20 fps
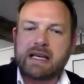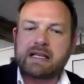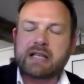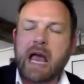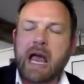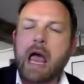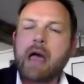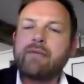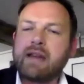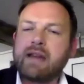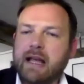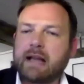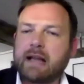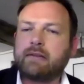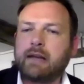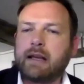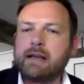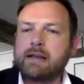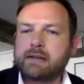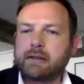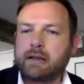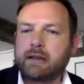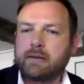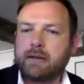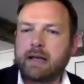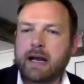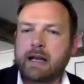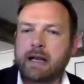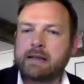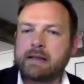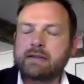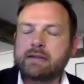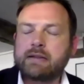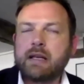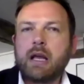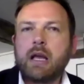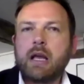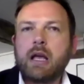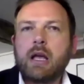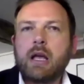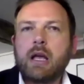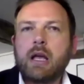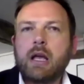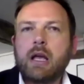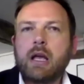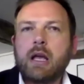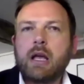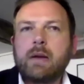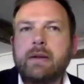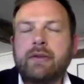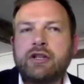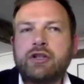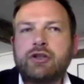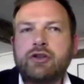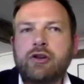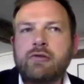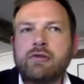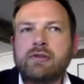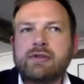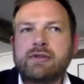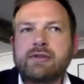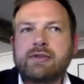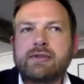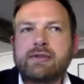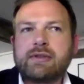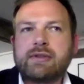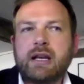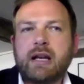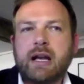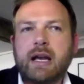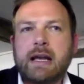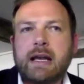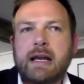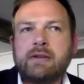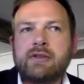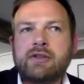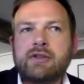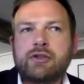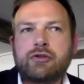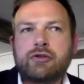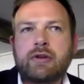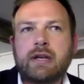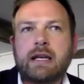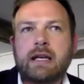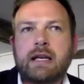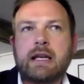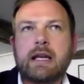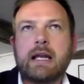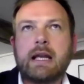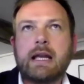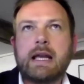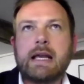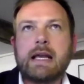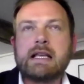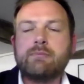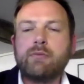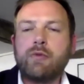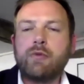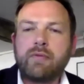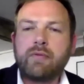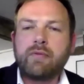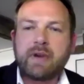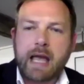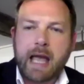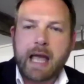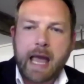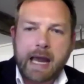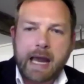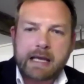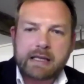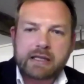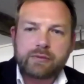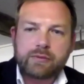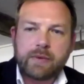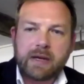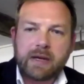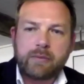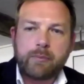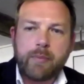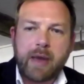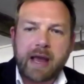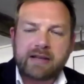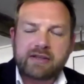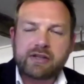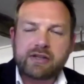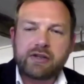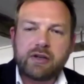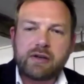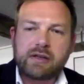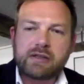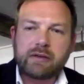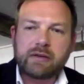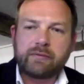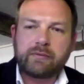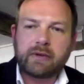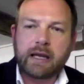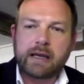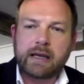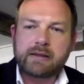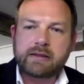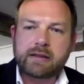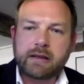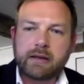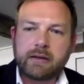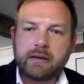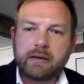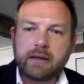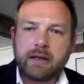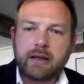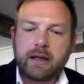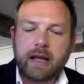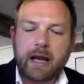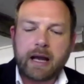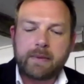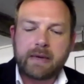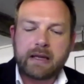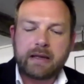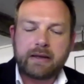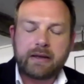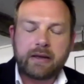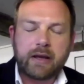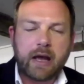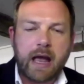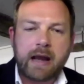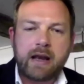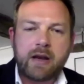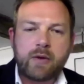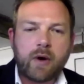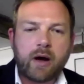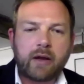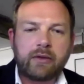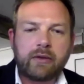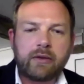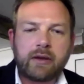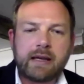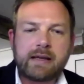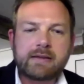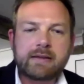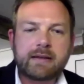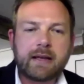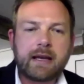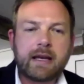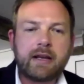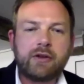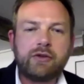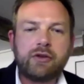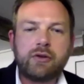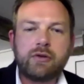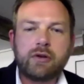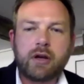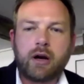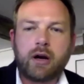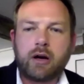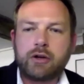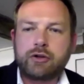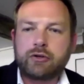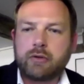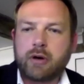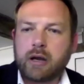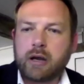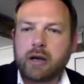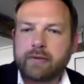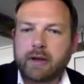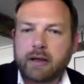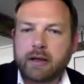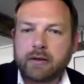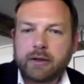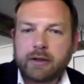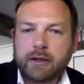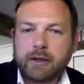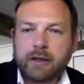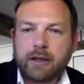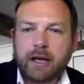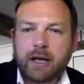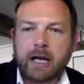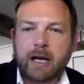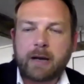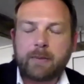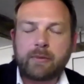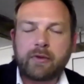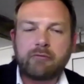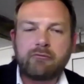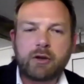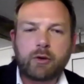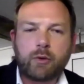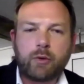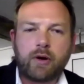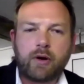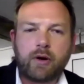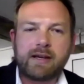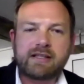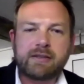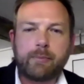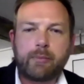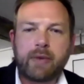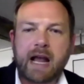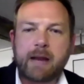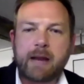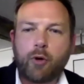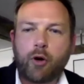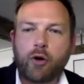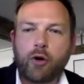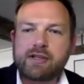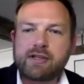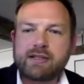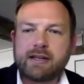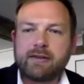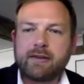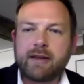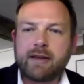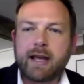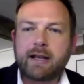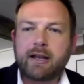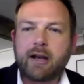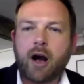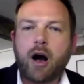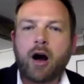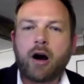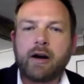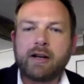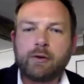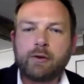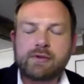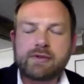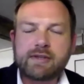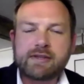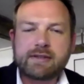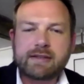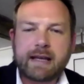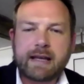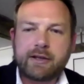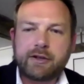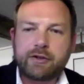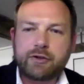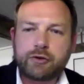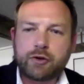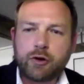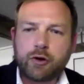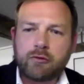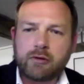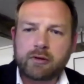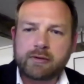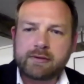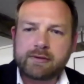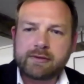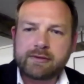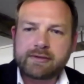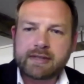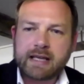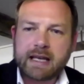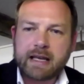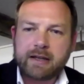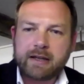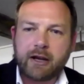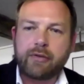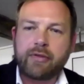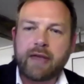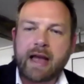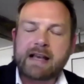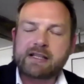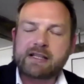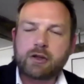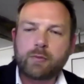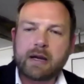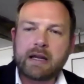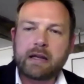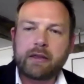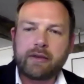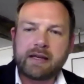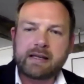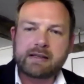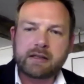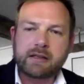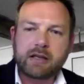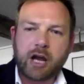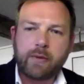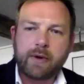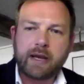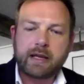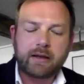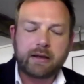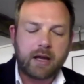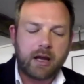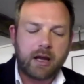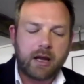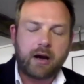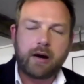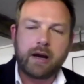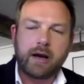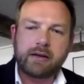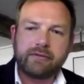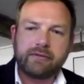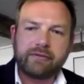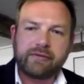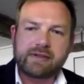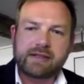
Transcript: So it is having that data, and the insurance industry is moving ahead with better use of data. Anyone that is a new car driver that requires a black box in their car in order to get insurance, that's the way things are going.